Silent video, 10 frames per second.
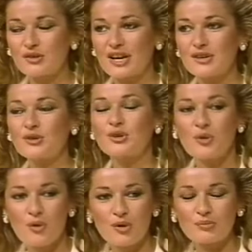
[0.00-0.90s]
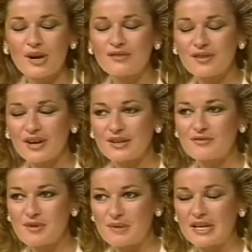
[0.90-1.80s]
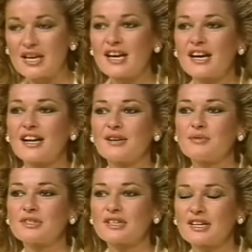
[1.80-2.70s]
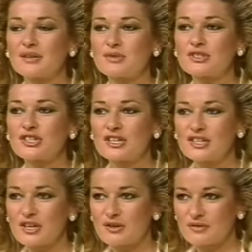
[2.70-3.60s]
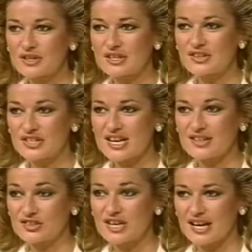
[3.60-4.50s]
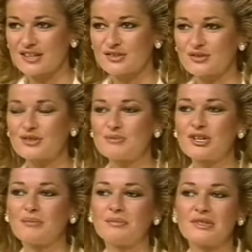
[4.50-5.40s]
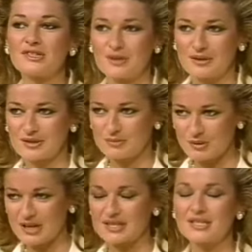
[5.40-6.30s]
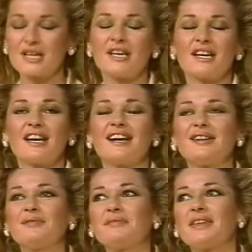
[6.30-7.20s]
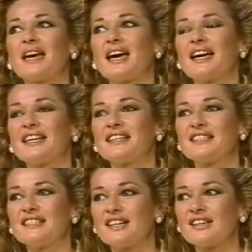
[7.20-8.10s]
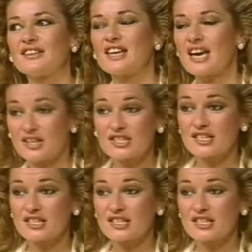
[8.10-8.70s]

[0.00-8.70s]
I got I got caught by five women. I was I was turning over the the sale tags on some jumpers, uh, some sweaters, um, and uh, they had a